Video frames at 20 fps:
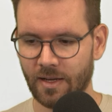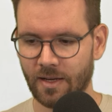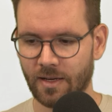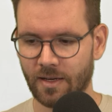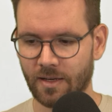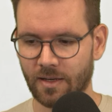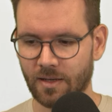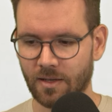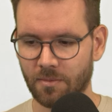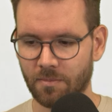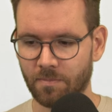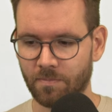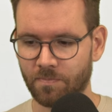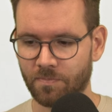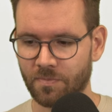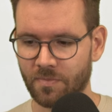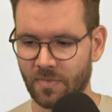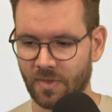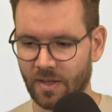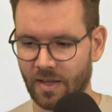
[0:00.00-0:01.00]

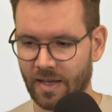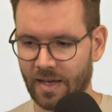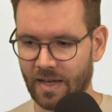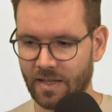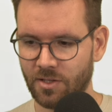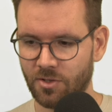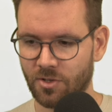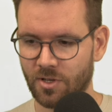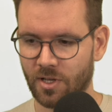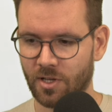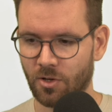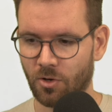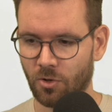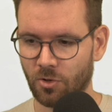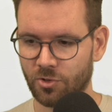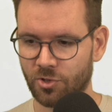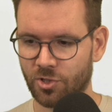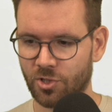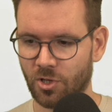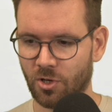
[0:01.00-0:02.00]
And you can
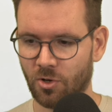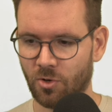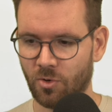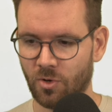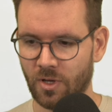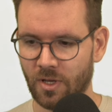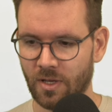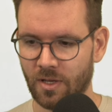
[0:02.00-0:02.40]
also,